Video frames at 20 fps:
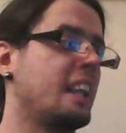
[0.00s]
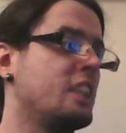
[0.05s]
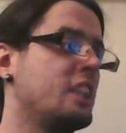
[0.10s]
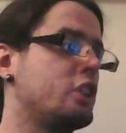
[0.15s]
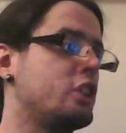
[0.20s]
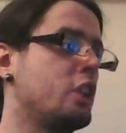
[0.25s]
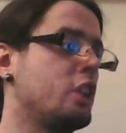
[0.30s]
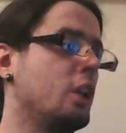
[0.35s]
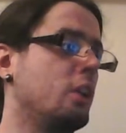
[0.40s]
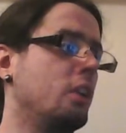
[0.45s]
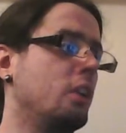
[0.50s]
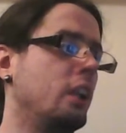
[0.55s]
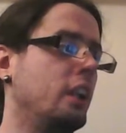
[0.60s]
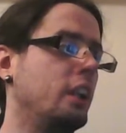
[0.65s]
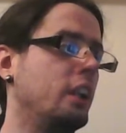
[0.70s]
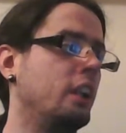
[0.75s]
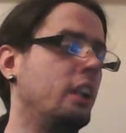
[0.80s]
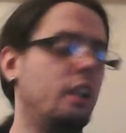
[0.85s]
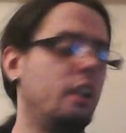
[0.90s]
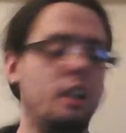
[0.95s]
so
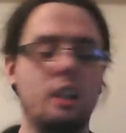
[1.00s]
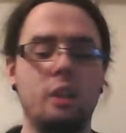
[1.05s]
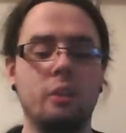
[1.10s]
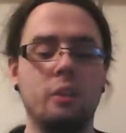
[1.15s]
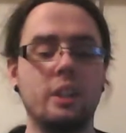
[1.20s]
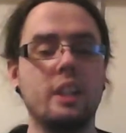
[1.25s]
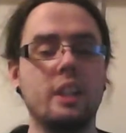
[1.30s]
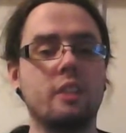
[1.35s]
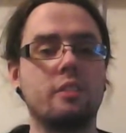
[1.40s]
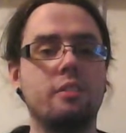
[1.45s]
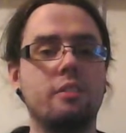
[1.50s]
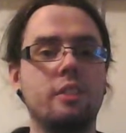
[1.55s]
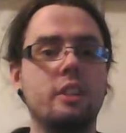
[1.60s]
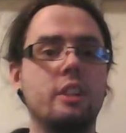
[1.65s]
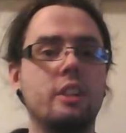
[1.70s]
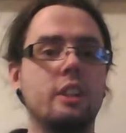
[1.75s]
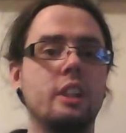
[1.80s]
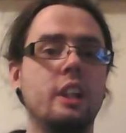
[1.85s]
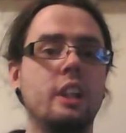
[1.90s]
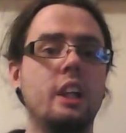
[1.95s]
without
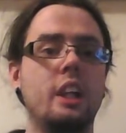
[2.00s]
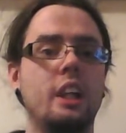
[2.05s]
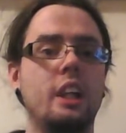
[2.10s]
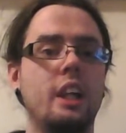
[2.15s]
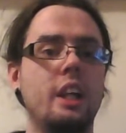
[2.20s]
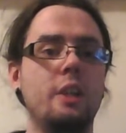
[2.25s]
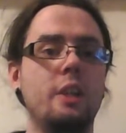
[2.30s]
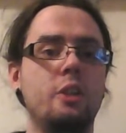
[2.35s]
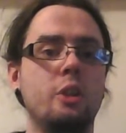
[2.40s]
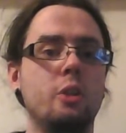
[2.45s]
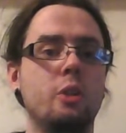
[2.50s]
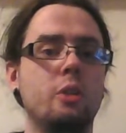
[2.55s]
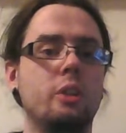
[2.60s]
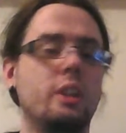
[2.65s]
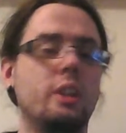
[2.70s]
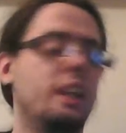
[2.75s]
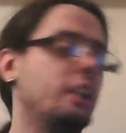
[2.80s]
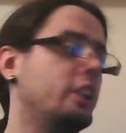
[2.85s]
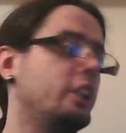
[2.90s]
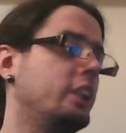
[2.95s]
further ado,
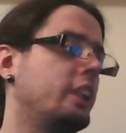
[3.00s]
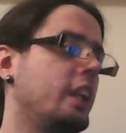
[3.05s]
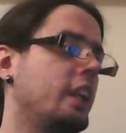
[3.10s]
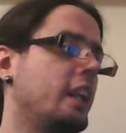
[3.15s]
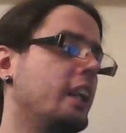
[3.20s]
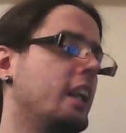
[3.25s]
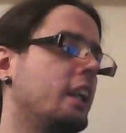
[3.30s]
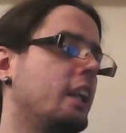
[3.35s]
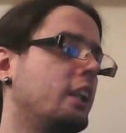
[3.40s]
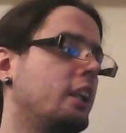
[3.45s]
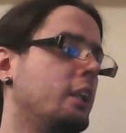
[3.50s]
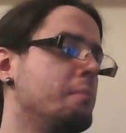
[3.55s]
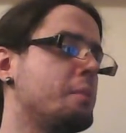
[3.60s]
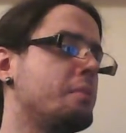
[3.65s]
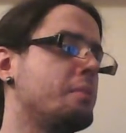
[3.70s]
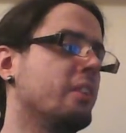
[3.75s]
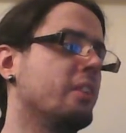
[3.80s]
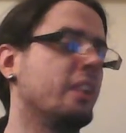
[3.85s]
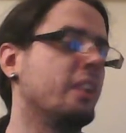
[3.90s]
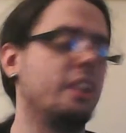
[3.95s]
you actually kind of got a glimpse
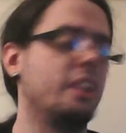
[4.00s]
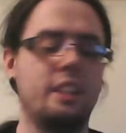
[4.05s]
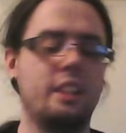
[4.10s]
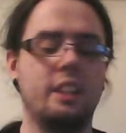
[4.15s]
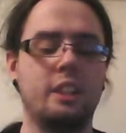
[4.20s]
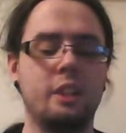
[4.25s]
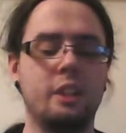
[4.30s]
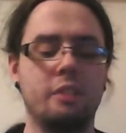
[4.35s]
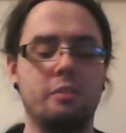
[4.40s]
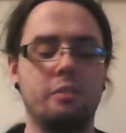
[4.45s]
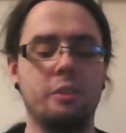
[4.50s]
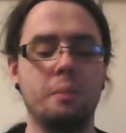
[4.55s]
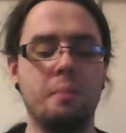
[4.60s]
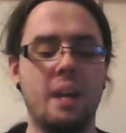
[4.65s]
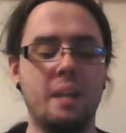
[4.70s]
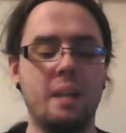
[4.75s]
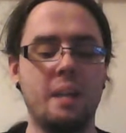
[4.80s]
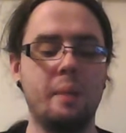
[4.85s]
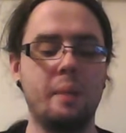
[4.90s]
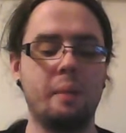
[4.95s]
of it right there. You
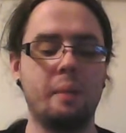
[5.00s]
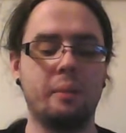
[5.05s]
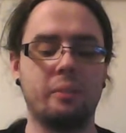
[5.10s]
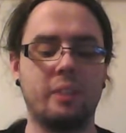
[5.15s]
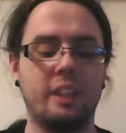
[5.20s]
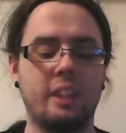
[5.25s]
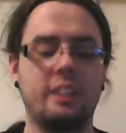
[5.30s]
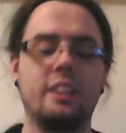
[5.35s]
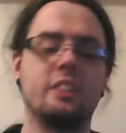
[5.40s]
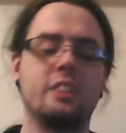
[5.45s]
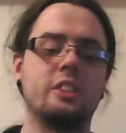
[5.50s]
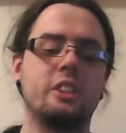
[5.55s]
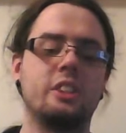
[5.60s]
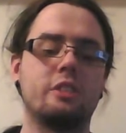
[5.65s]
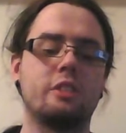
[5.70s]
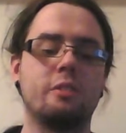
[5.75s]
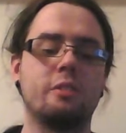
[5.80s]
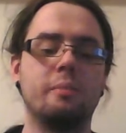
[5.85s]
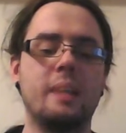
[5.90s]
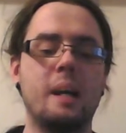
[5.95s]
might be able to recognize it
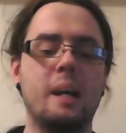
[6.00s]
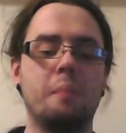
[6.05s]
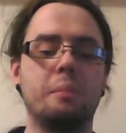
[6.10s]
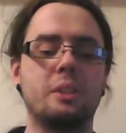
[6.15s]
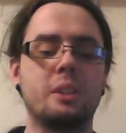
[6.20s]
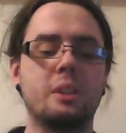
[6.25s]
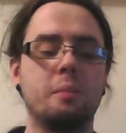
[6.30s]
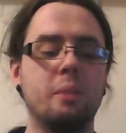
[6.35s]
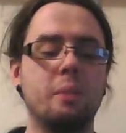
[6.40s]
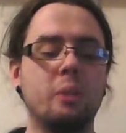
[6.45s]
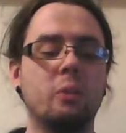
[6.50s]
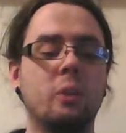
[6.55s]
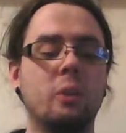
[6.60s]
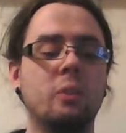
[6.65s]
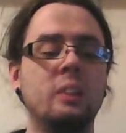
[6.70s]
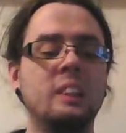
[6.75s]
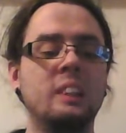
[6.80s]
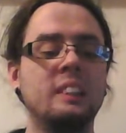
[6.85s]
just from that. Some of you won't.